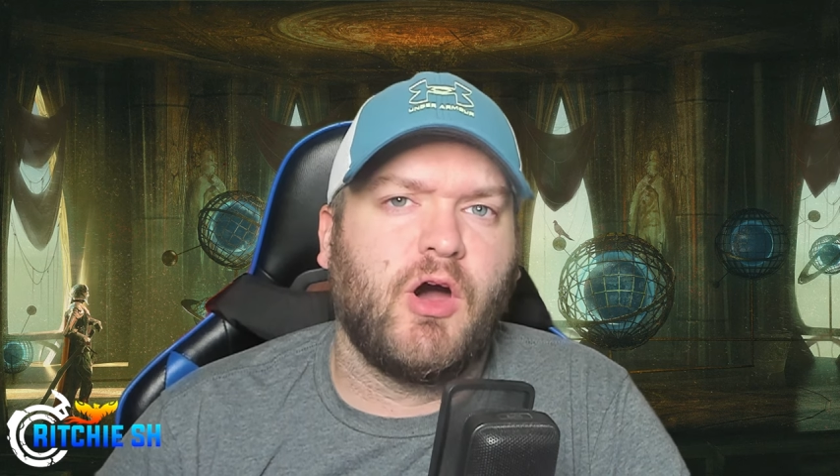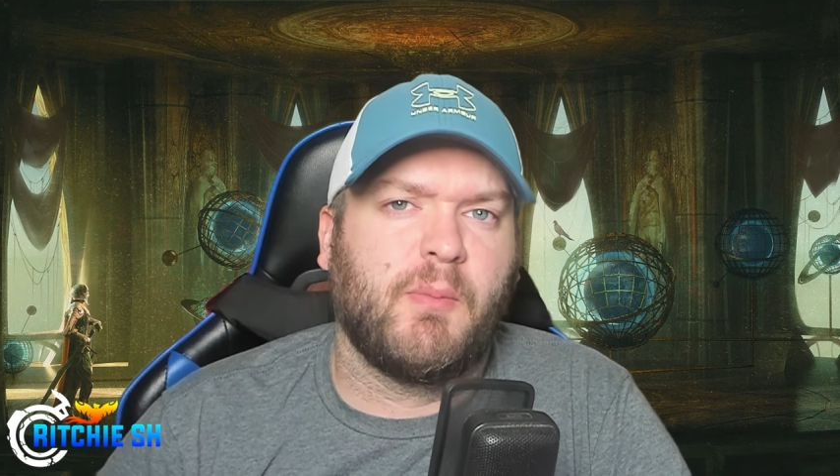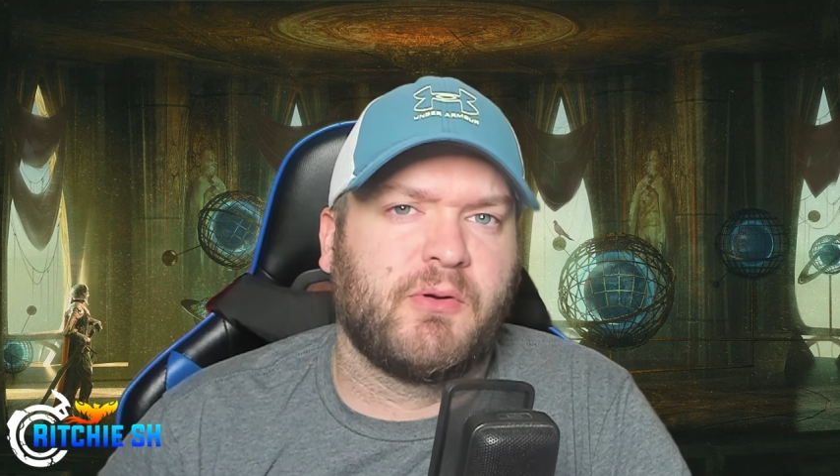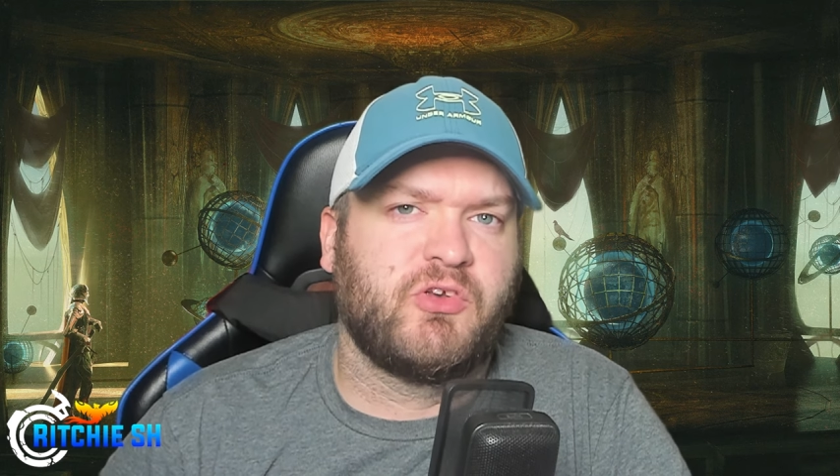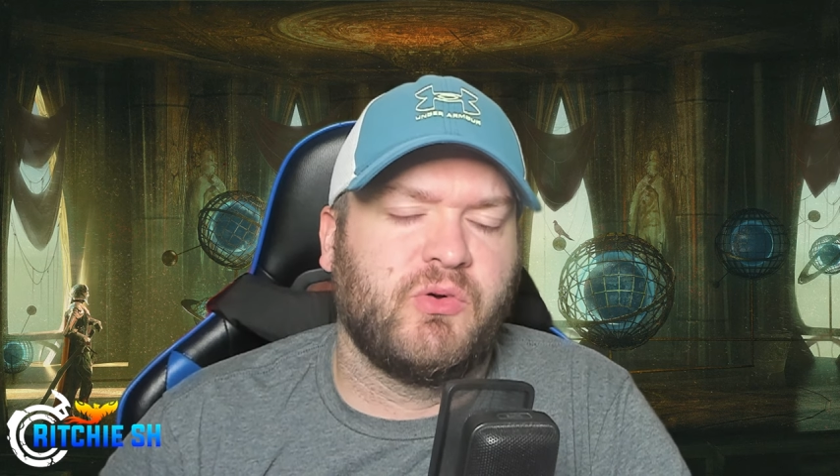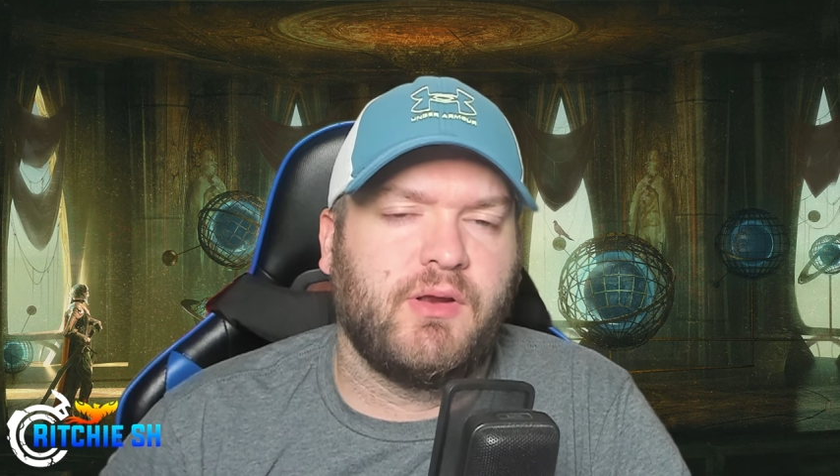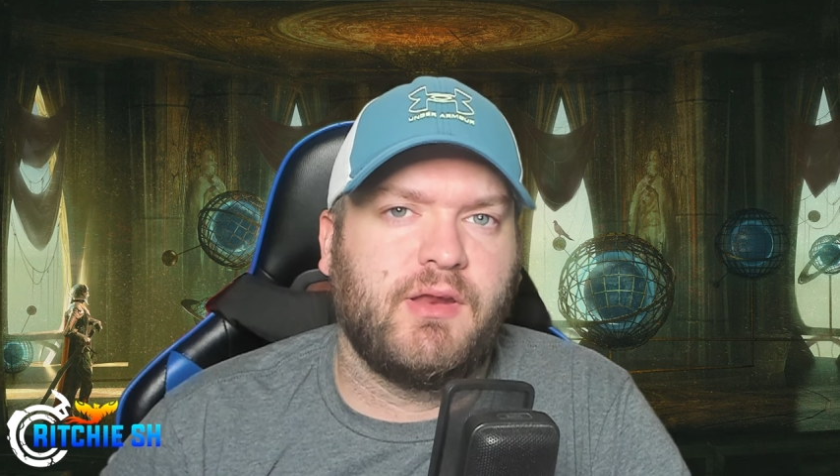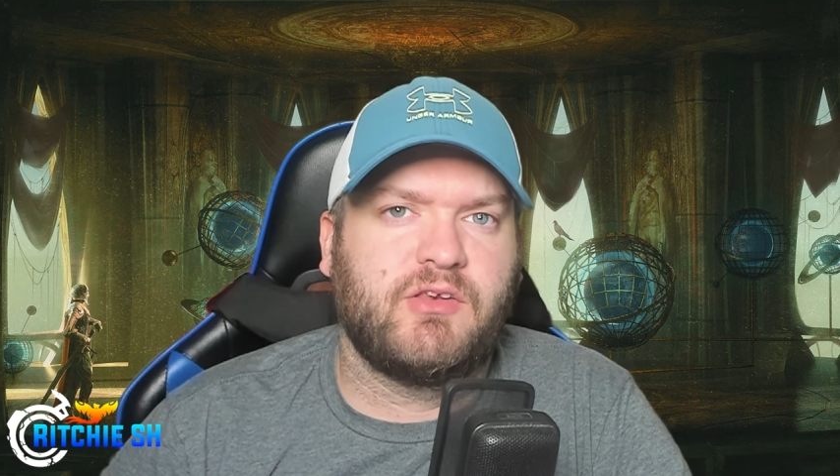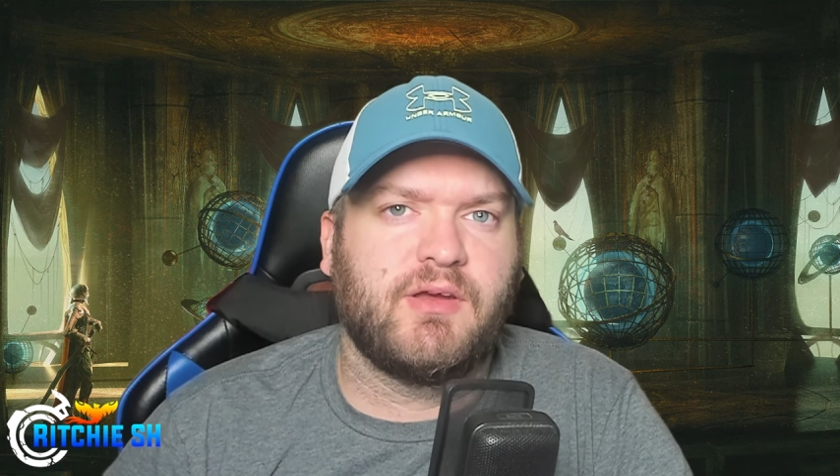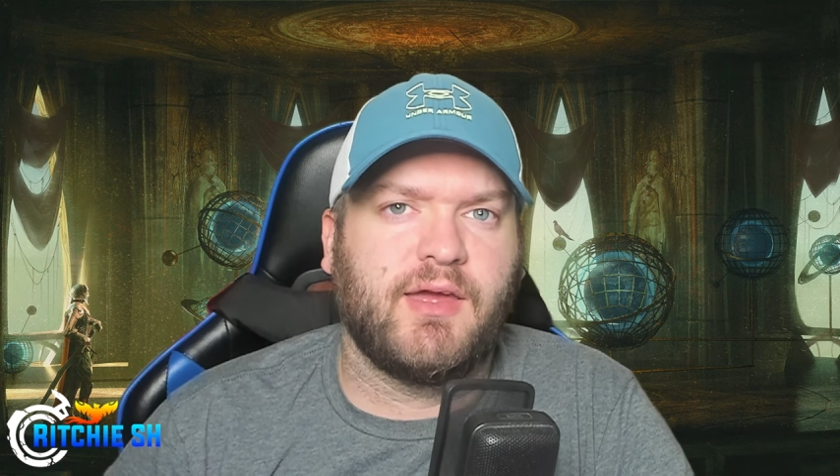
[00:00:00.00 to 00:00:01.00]

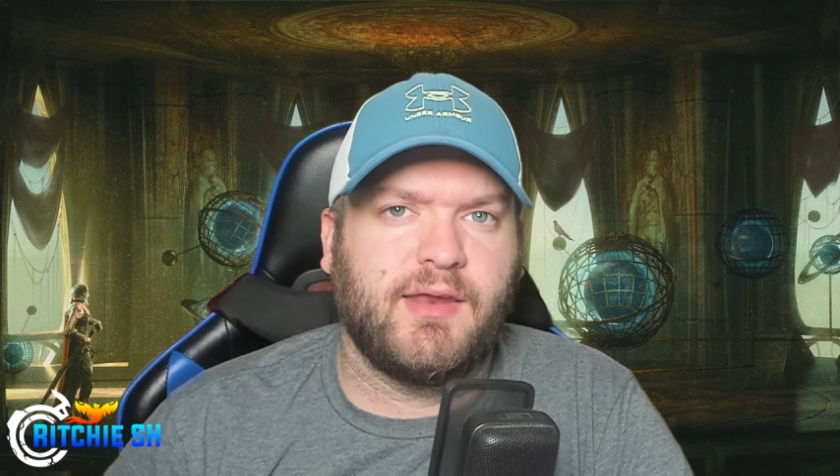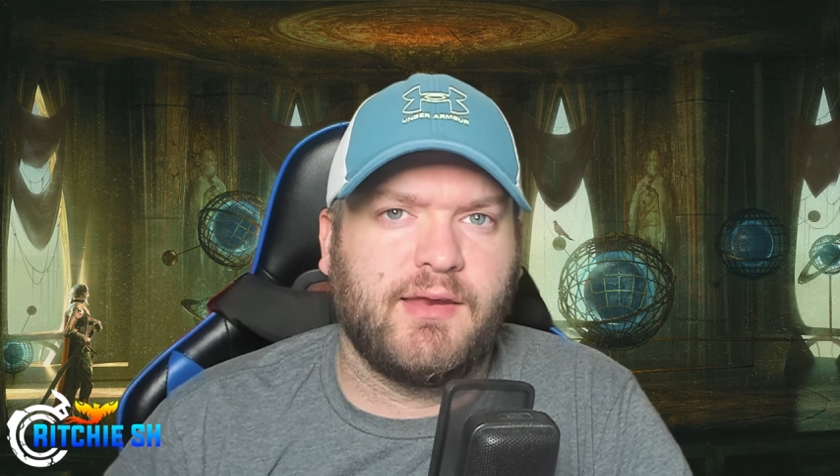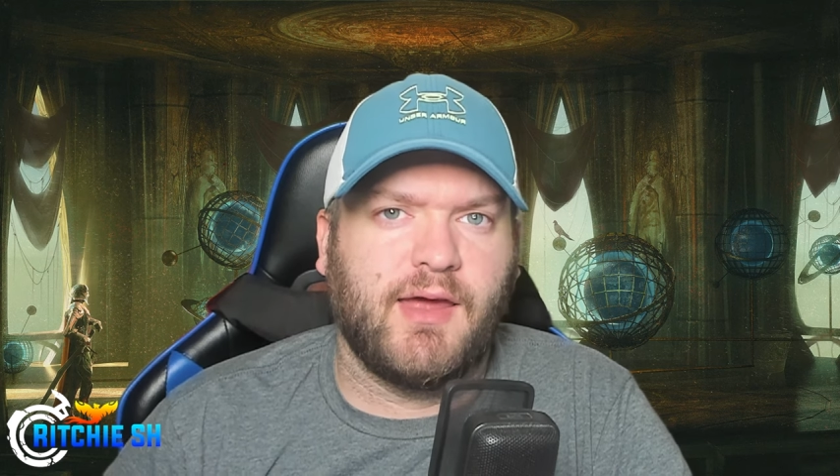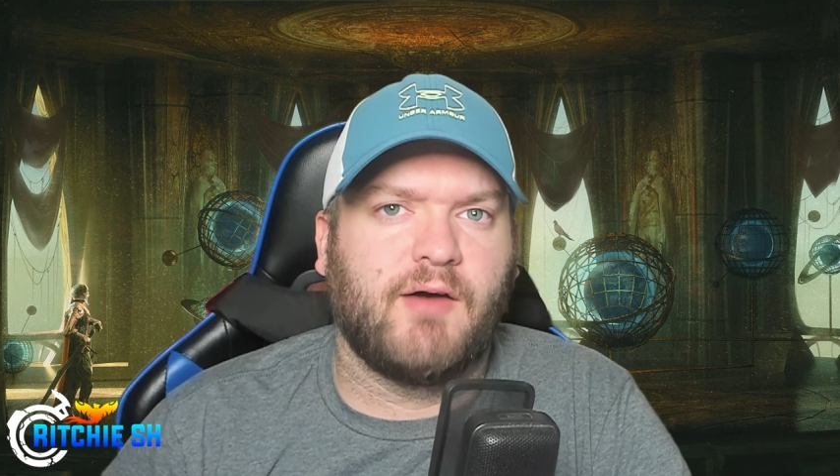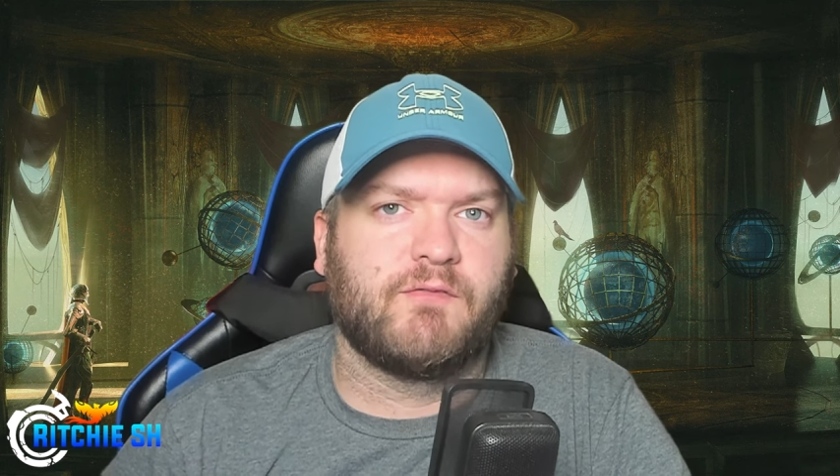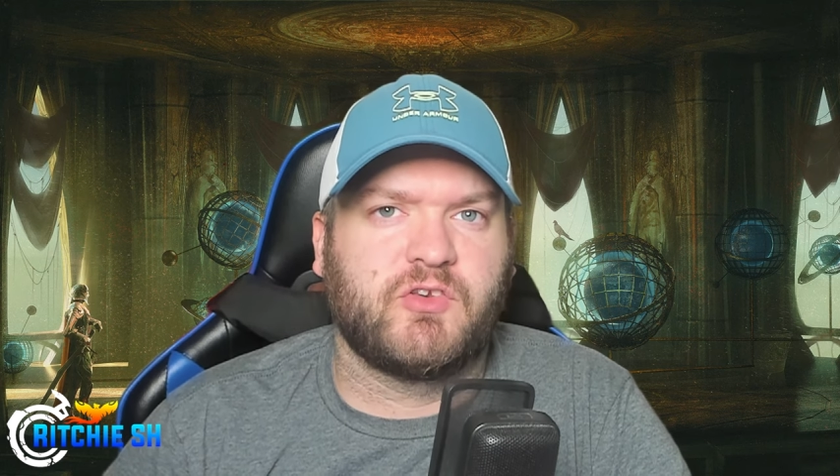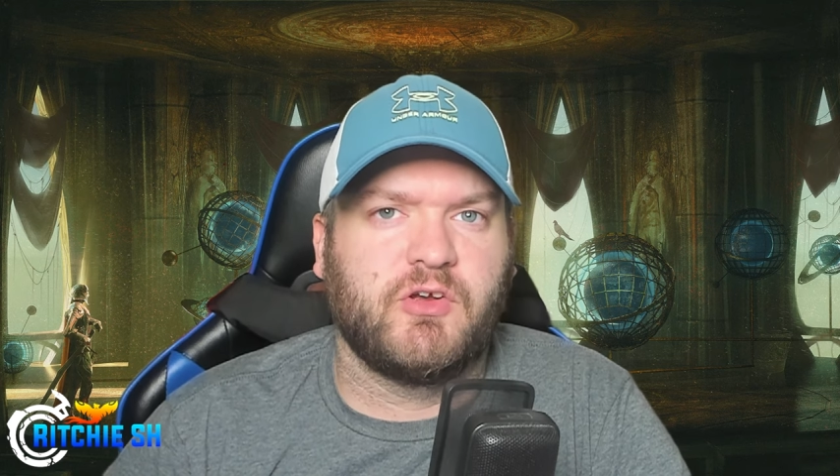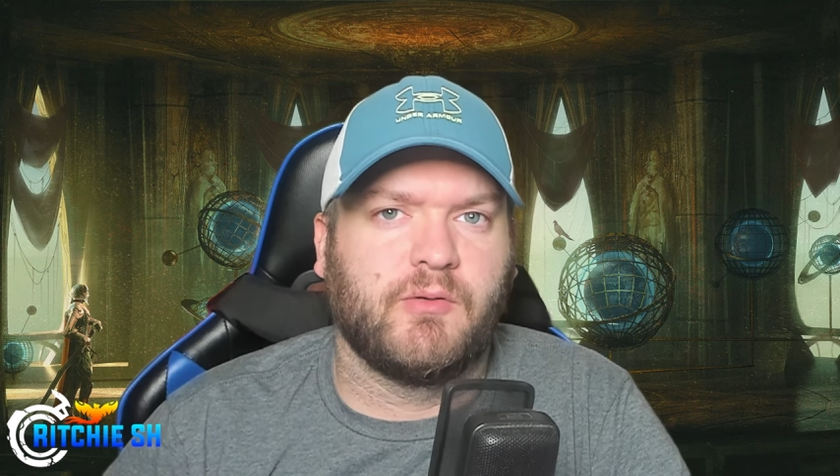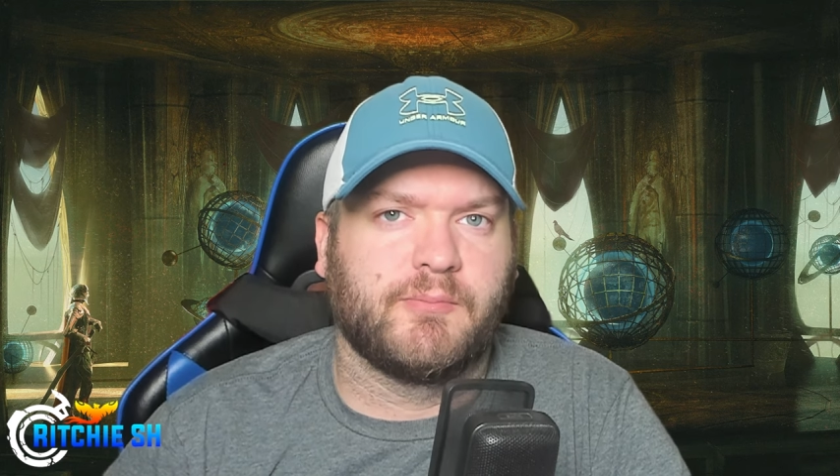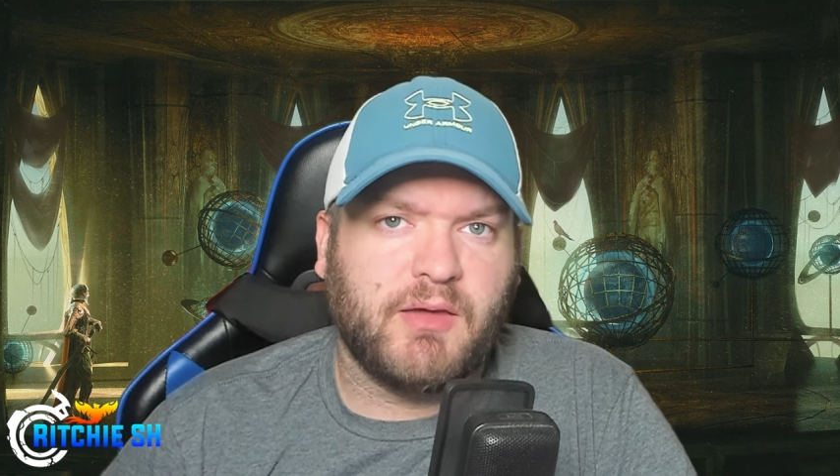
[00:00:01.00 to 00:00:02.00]
opportunity to get into Alpha
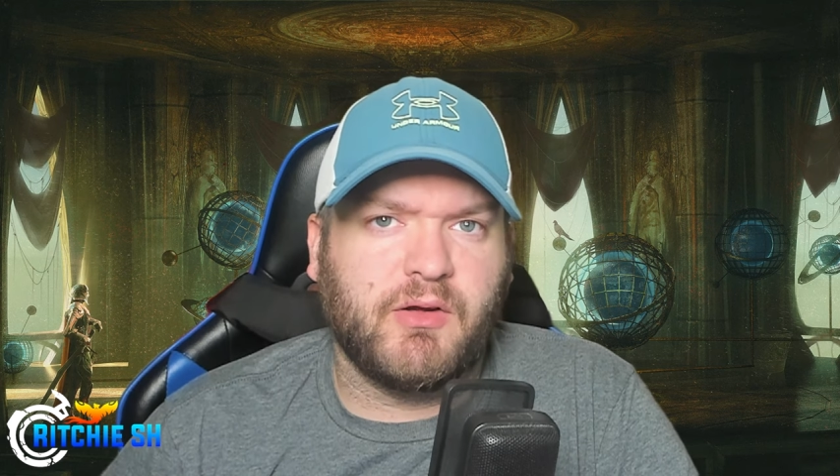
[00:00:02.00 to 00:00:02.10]
2.